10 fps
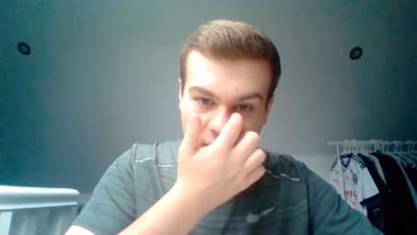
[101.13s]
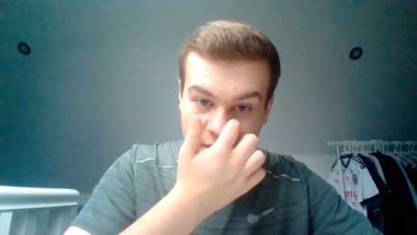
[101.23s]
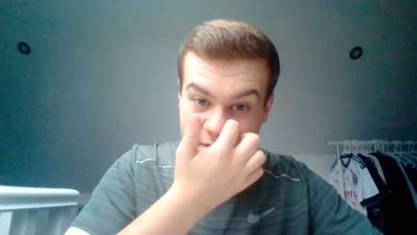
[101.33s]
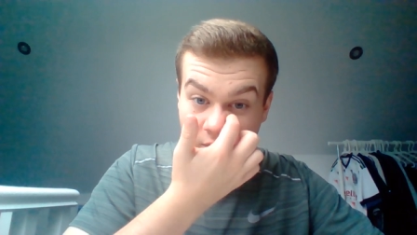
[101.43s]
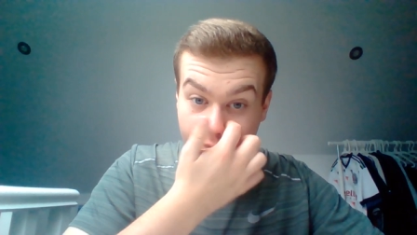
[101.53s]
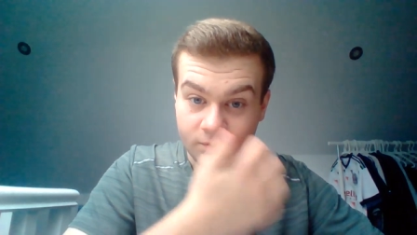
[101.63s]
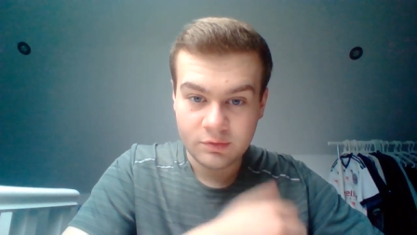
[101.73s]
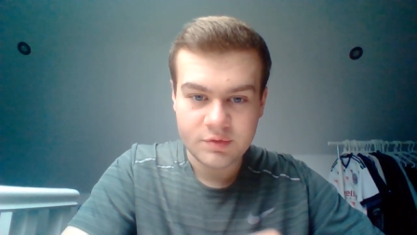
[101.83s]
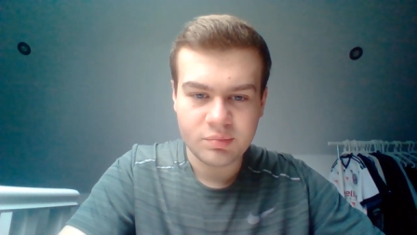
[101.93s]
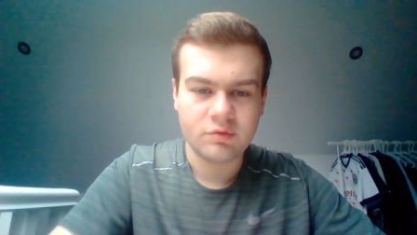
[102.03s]
He's out.
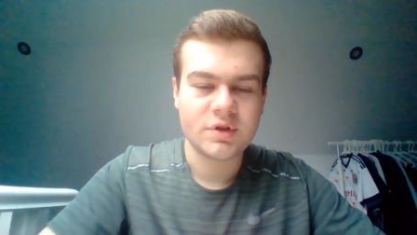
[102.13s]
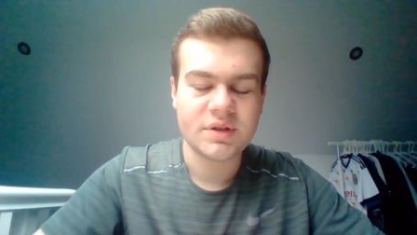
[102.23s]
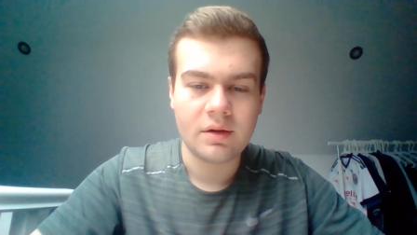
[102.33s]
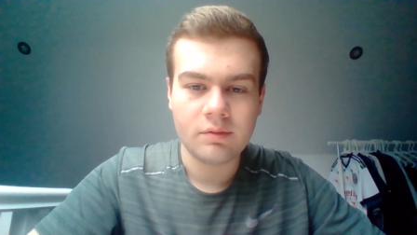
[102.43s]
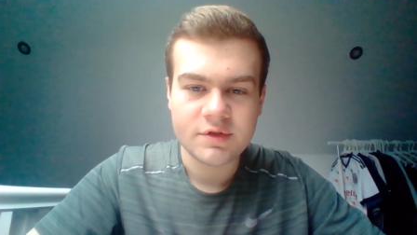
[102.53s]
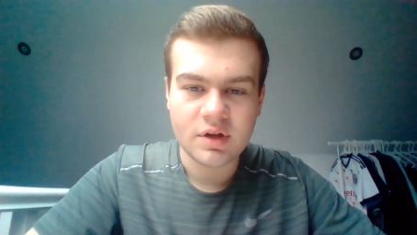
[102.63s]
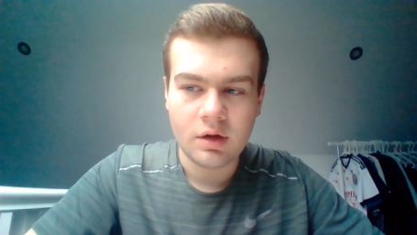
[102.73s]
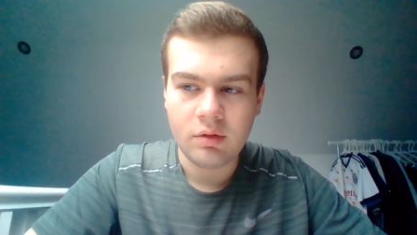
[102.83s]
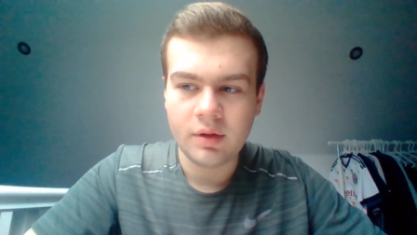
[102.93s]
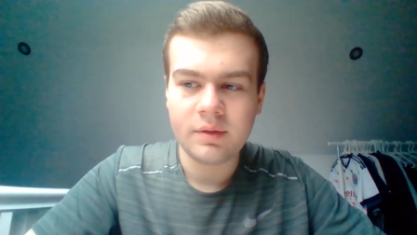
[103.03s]
Bruce is out of his
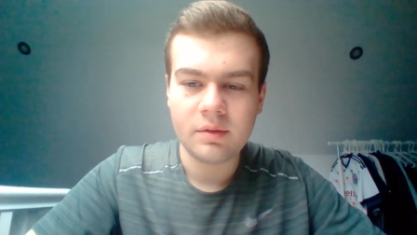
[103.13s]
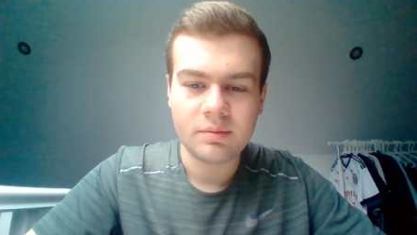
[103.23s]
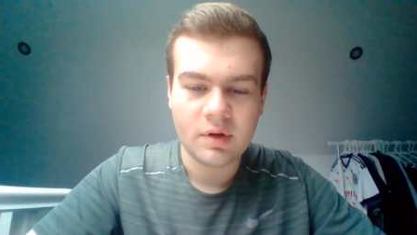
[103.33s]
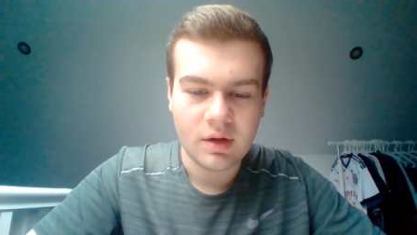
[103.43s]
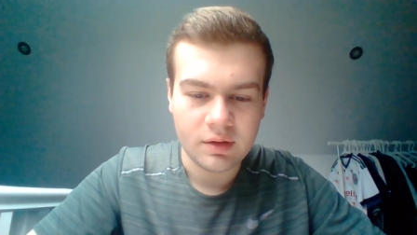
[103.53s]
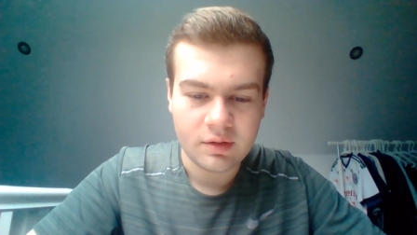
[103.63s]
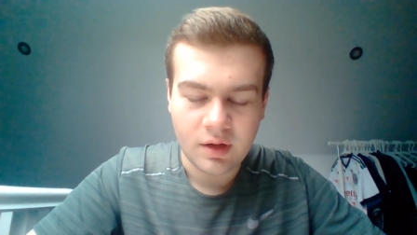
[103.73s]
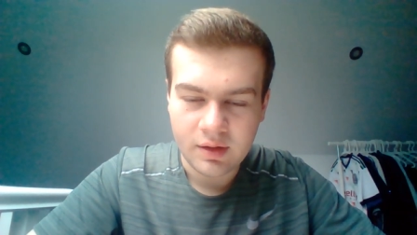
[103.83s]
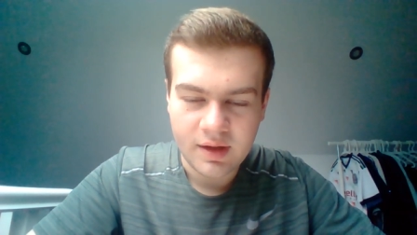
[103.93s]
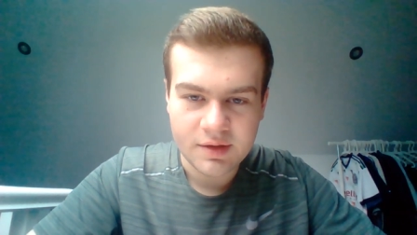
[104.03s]
goal, and all
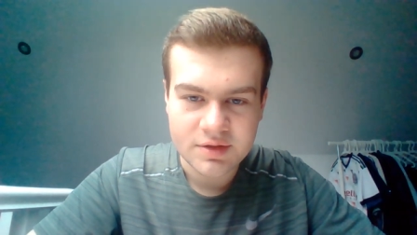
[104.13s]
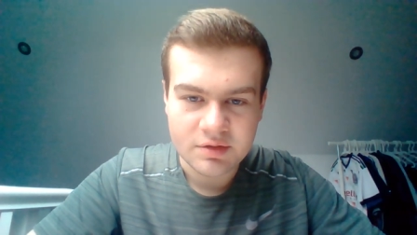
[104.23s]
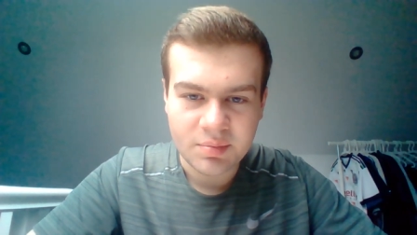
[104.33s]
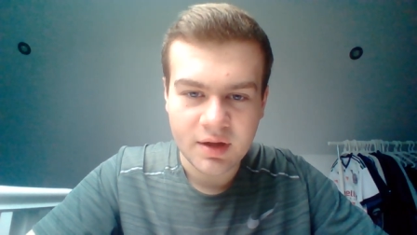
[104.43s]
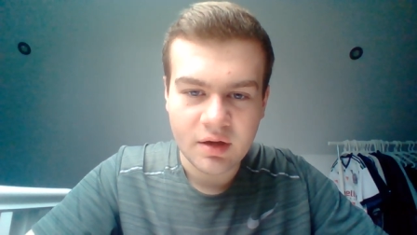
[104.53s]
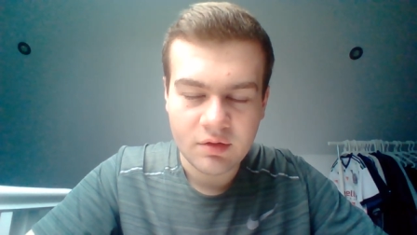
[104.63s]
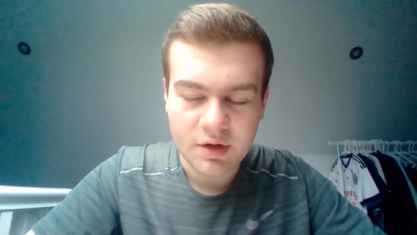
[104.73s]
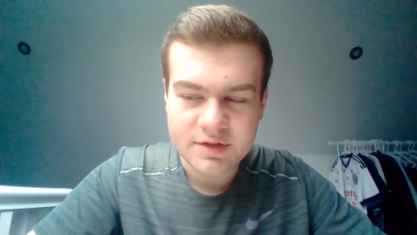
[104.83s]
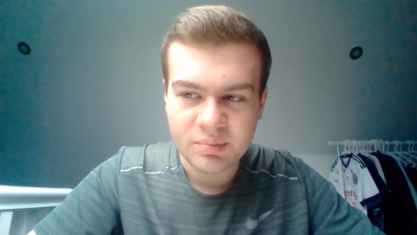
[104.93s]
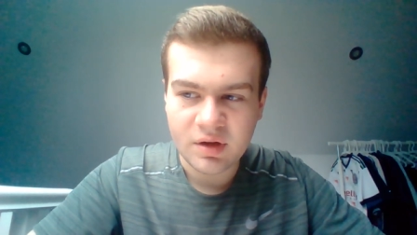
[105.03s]
Connolly has to do is play it
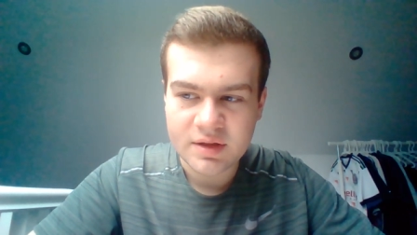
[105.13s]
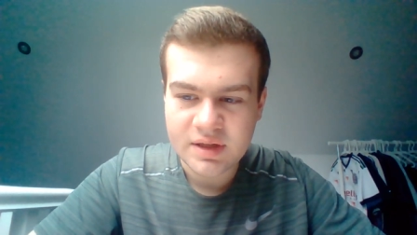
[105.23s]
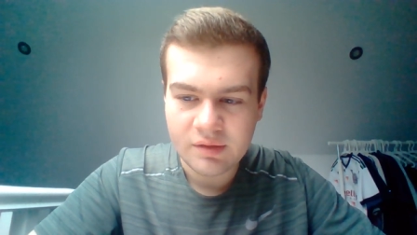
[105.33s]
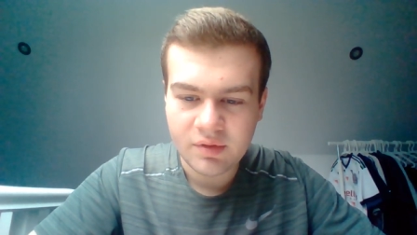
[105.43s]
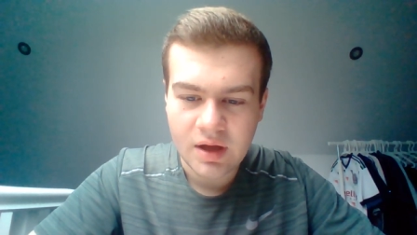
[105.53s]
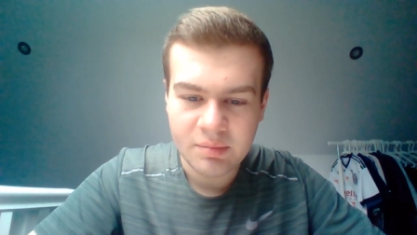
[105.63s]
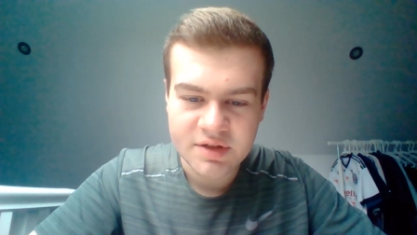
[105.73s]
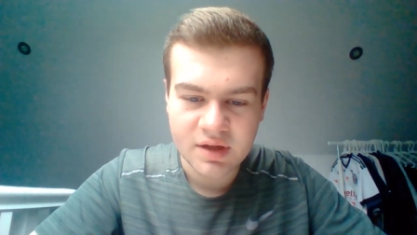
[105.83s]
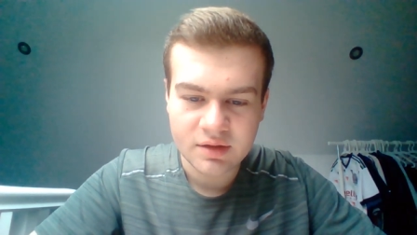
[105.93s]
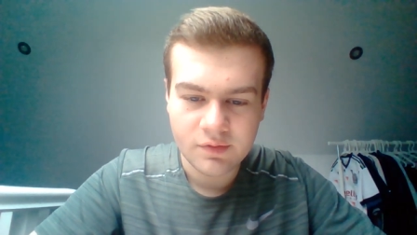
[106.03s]
across the box, and
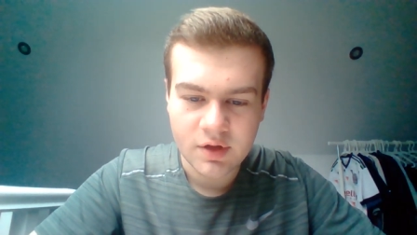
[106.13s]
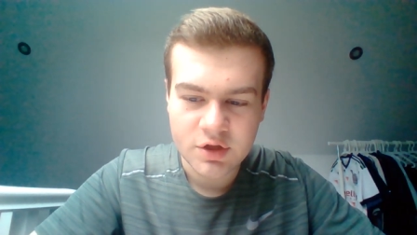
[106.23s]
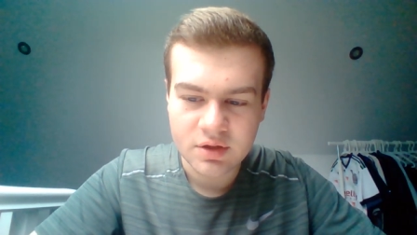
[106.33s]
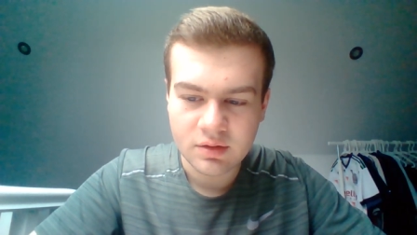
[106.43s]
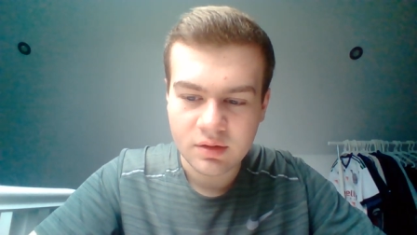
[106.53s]
Afolabi's there to finish it.